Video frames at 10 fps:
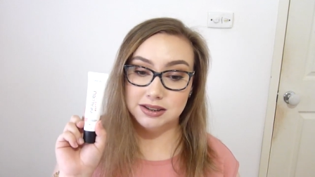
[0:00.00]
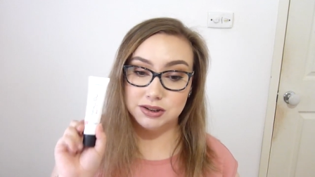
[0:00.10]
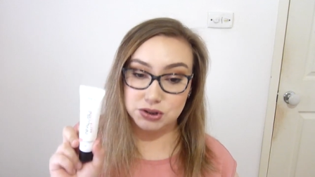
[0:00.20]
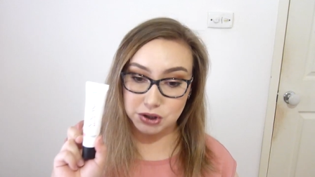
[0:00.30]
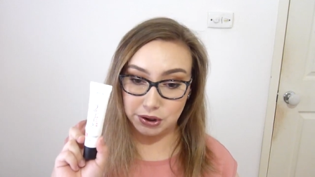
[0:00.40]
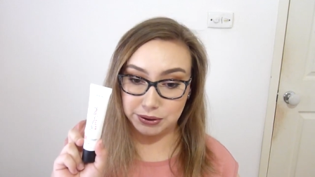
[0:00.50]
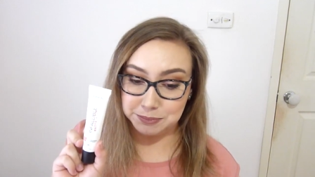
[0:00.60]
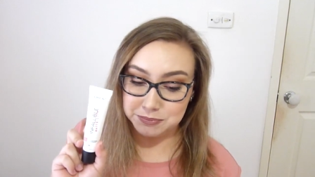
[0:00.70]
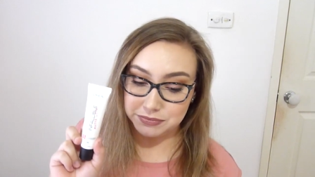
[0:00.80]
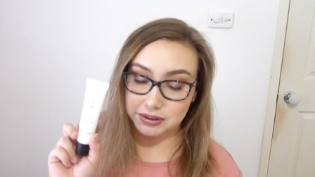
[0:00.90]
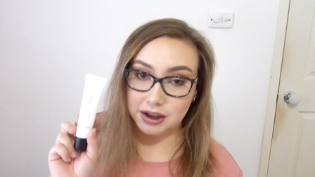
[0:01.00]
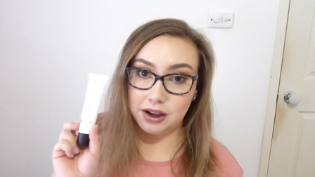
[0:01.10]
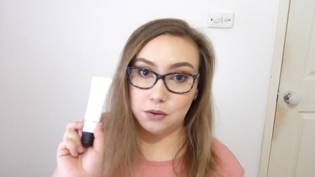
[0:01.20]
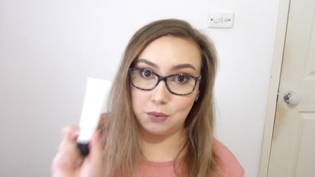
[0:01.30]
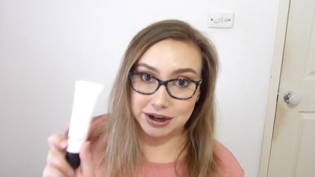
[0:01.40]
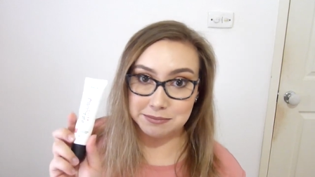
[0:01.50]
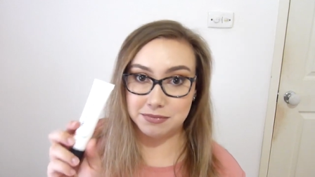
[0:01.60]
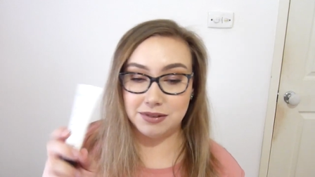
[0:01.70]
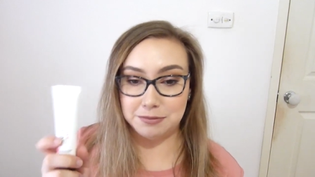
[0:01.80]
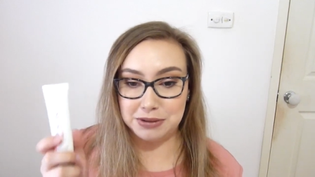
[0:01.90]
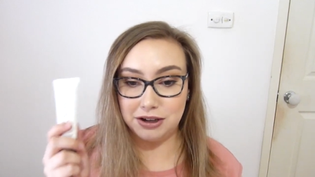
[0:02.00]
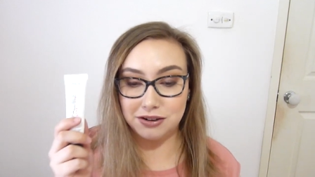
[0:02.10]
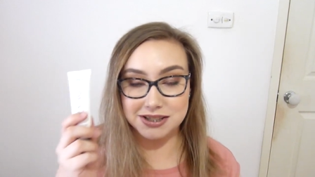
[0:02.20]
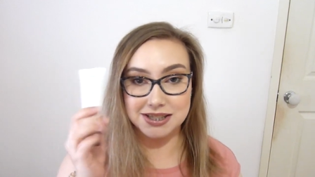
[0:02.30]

So, because